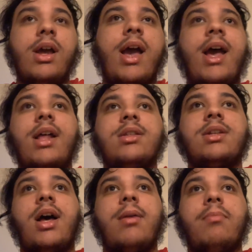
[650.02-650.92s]
And
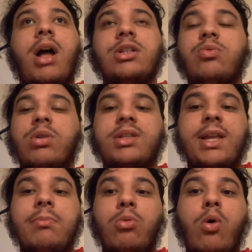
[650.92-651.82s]
I just want to
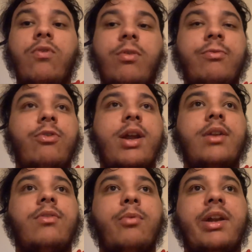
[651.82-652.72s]
see more from
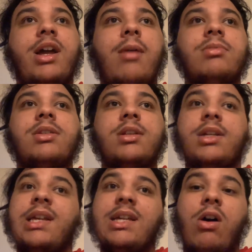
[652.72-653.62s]
Fred when it comes
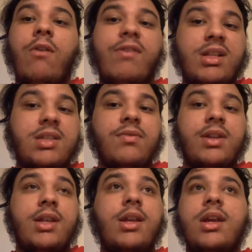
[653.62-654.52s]
to
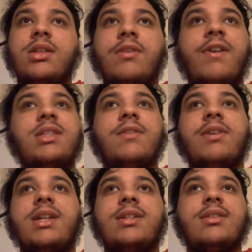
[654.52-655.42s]
offensively.
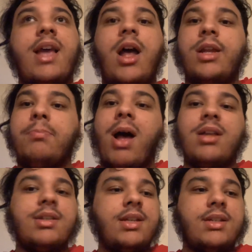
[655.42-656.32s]
Defensively, he's sound. In
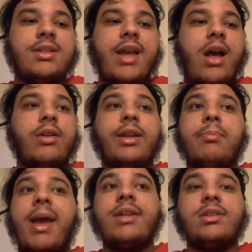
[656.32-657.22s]
passing, he's sound. He
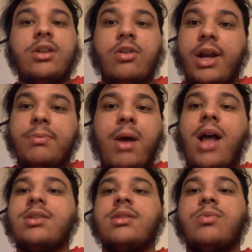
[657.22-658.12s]
makes the correct
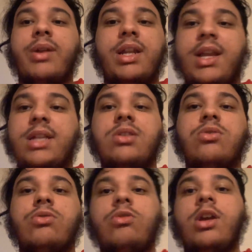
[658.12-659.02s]
passes when he needs
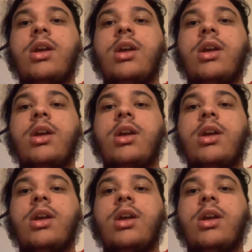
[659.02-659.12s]
to.